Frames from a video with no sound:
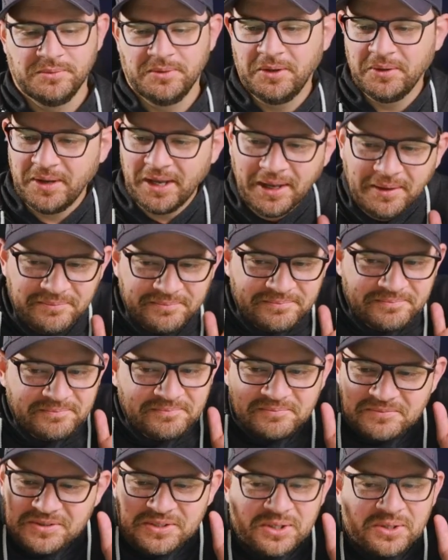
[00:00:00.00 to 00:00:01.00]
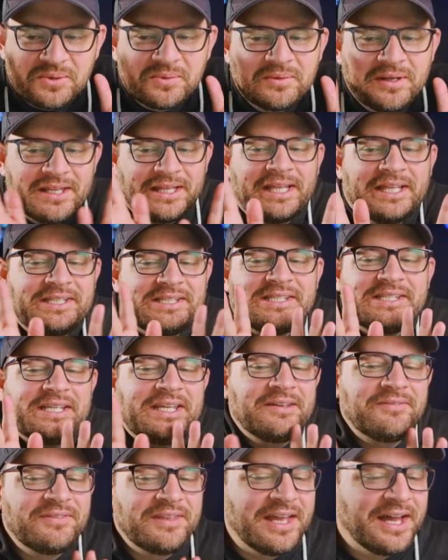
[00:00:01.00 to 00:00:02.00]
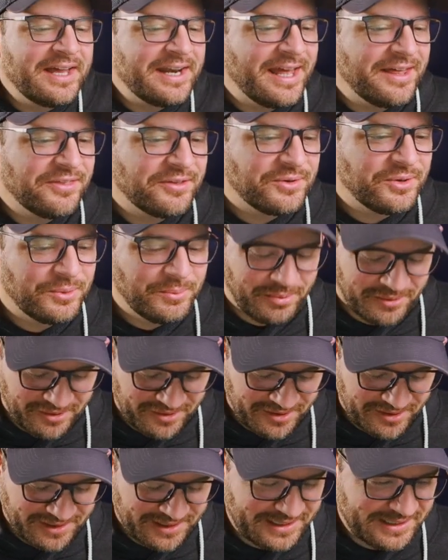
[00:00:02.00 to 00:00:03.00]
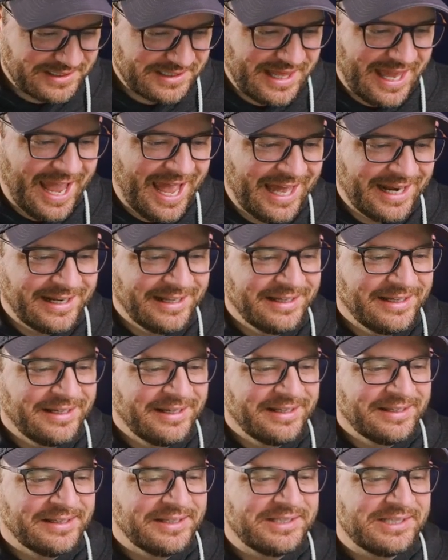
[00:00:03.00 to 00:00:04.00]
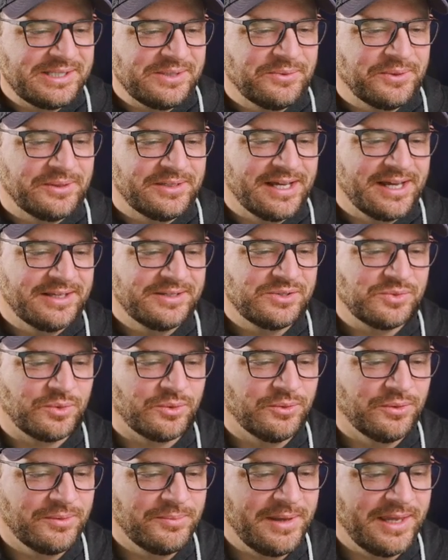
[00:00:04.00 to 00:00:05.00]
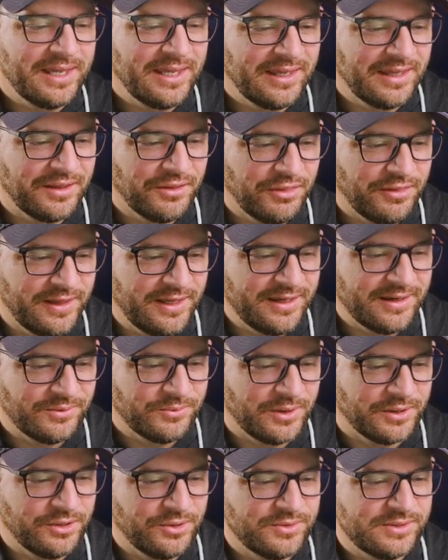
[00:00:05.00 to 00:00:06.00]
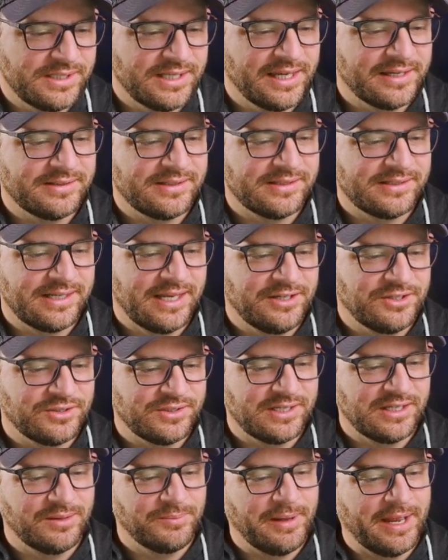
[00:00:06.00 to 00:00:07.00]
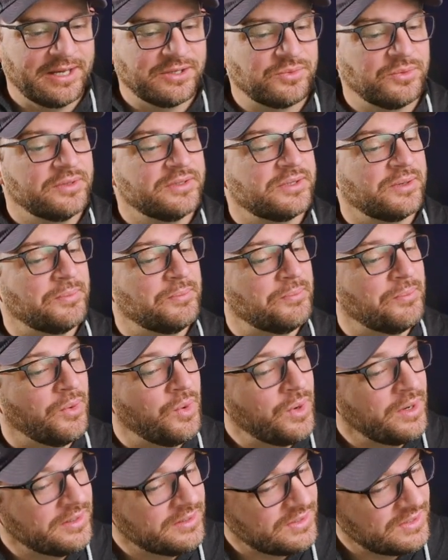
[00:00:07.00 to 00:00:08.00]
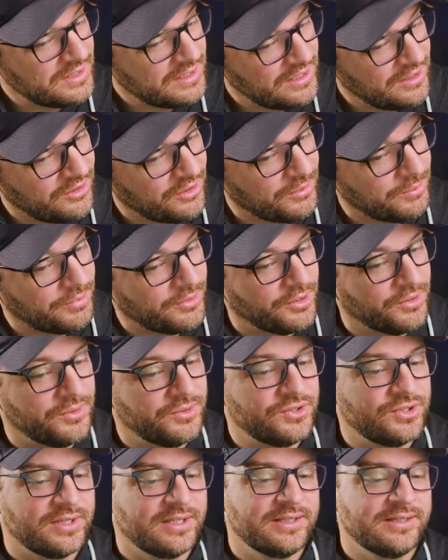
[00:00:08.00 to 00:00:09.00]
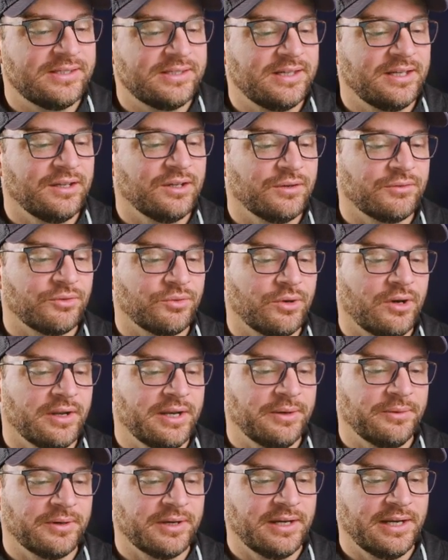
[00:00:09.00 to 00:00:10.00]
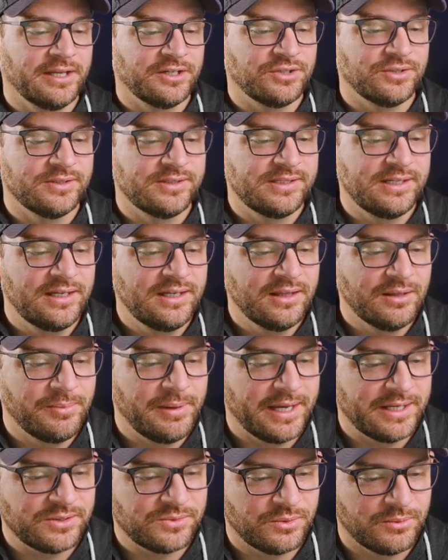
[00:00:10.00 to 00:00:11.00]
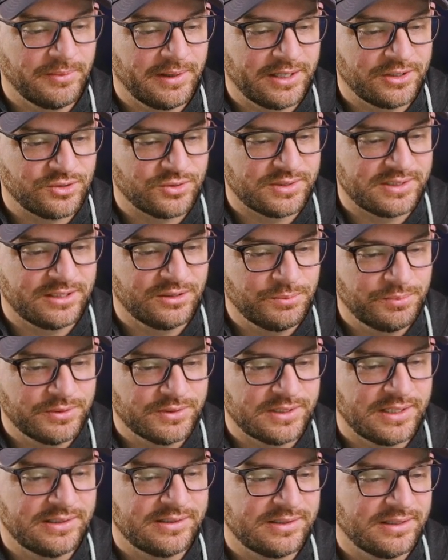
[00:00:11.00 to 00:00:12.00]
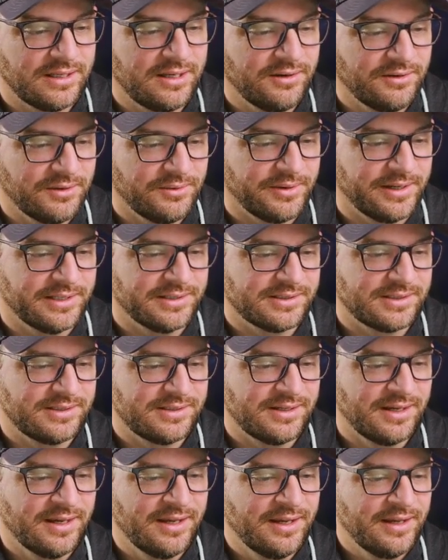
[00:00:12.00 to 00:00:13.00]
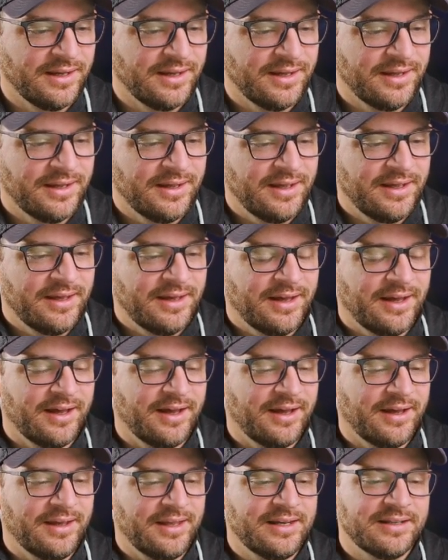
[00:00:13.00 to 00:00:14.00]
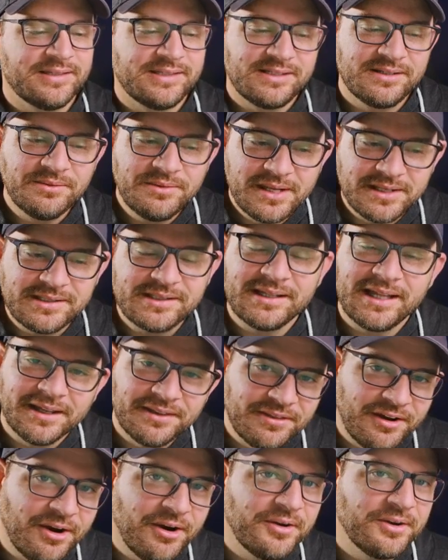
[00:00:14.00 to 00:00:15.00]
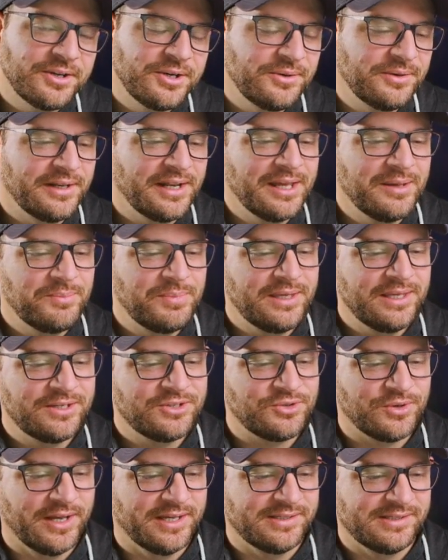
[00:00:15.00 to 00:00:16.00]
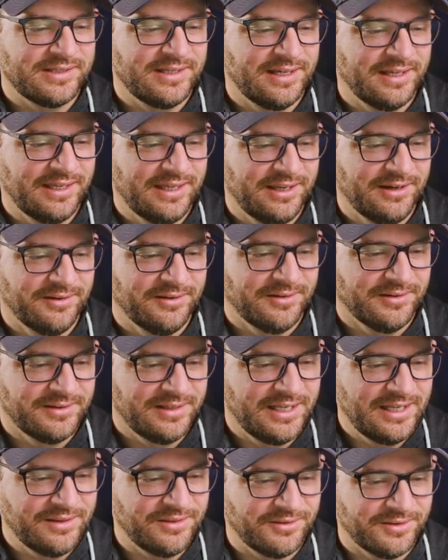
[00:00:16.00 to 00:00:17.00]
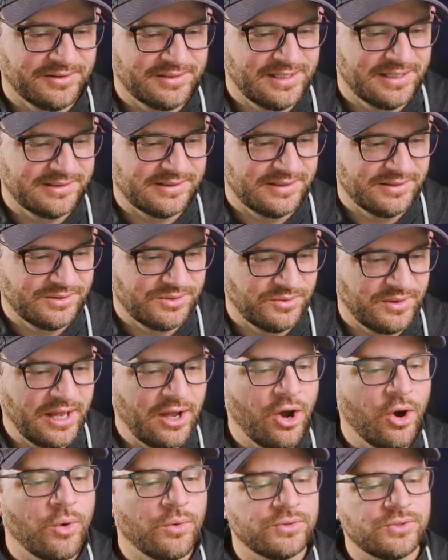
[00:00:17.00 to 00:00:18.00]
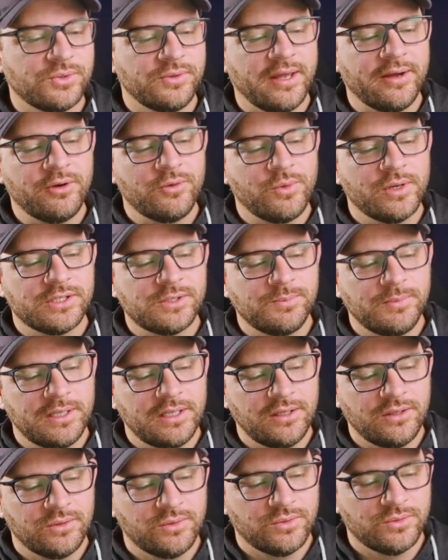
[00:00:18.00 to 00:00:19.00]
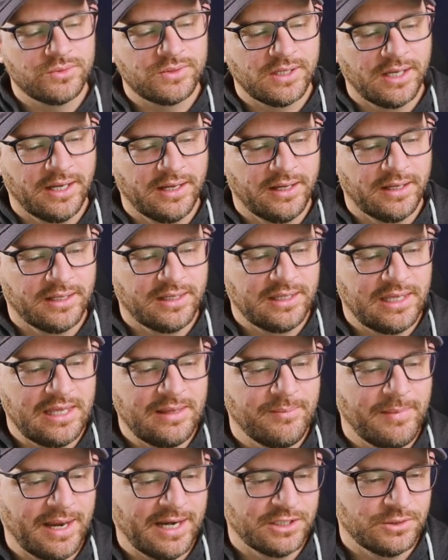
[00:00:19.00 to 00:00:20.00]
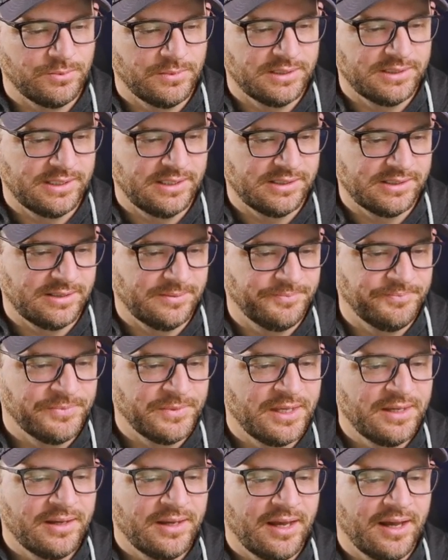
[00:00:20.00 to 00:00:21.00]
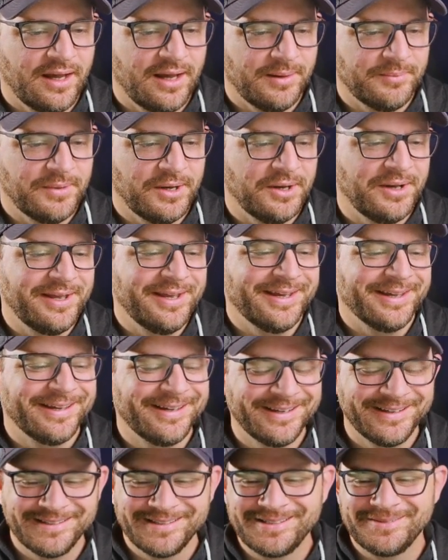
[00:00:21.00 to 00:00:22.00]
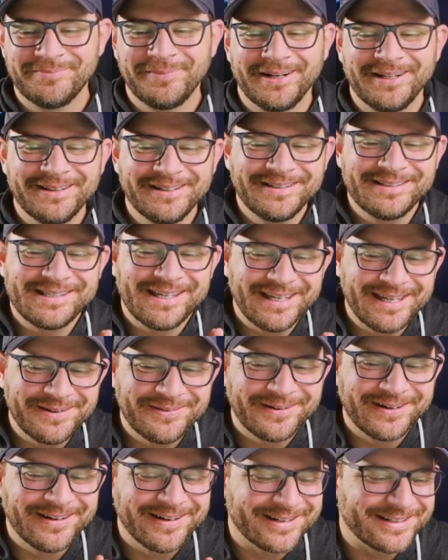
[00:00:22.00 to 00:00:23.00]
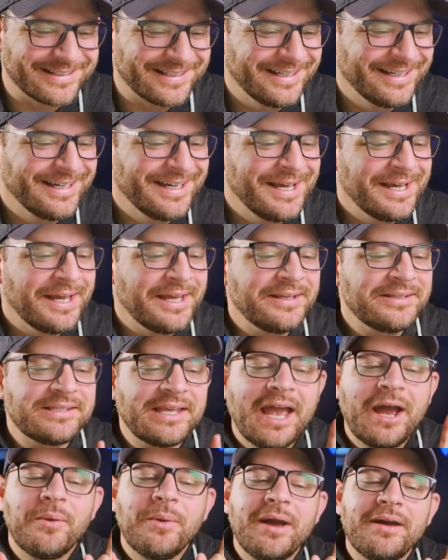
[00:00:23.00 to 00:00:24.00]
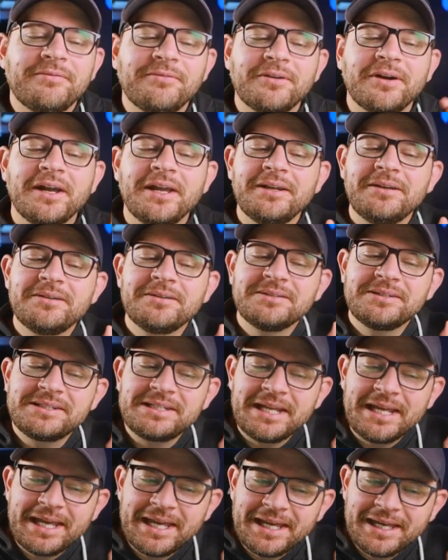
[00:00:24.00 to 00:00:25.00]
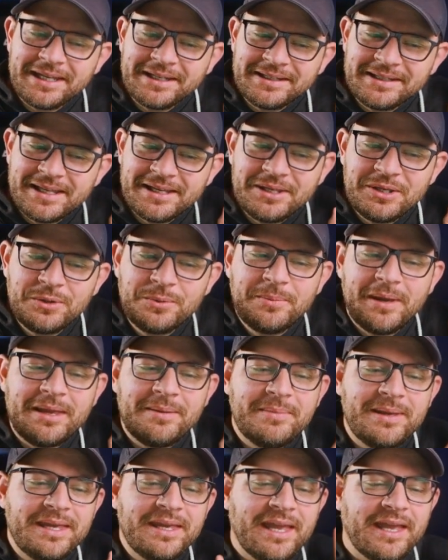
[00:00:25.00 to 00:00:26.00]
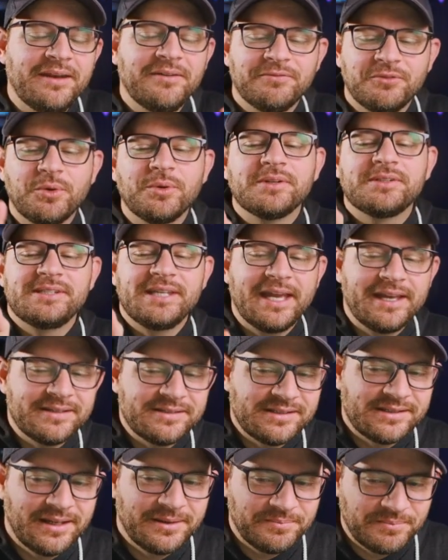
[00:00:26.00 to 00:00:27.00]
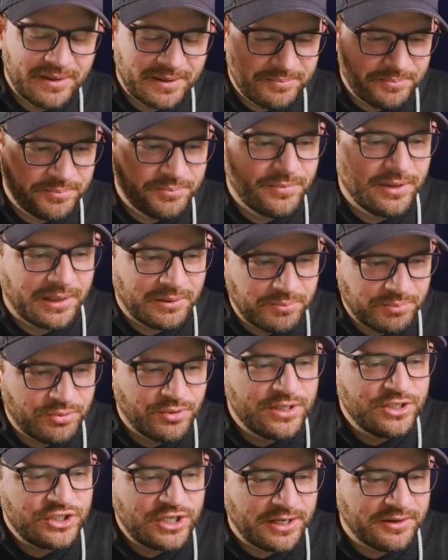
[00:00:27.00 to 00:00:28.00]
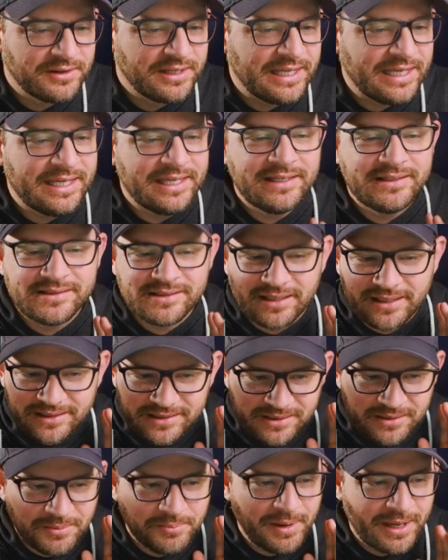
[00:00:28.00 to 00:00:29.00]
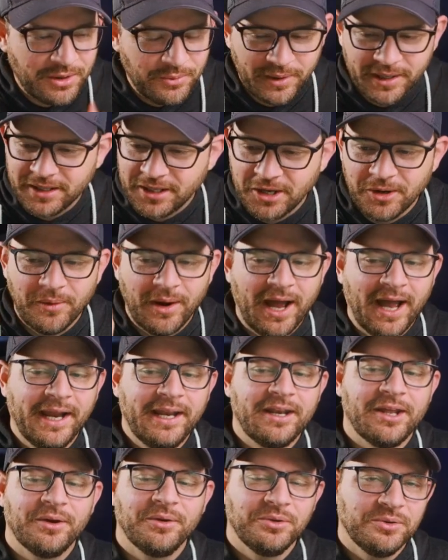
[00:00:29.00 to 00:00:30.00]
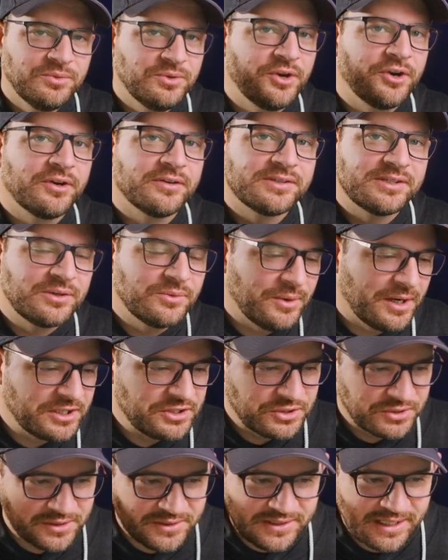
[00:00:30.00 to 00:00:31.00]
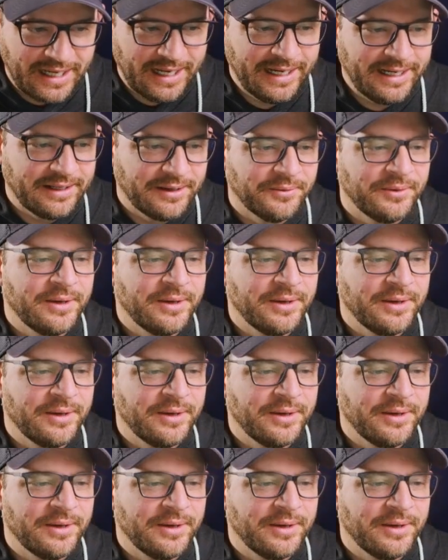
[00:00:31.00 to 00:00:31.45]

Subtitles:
Okay, so let's see if the unethical part is that. Let's see what it does. So we're really making it think. While using SSH to send the password is a more secure approach than sending it over raw network connection, sending the password manager still presents security risks. It still doesn't like the hard-coded IP address thing here either, does it? So now, now it wants me to use a key management system. But it looks like it worked. He said, however, I understand that you may be, and of course, yes, like pre-shared keys is the better way to go. I know, you nerds that are watching this, I know.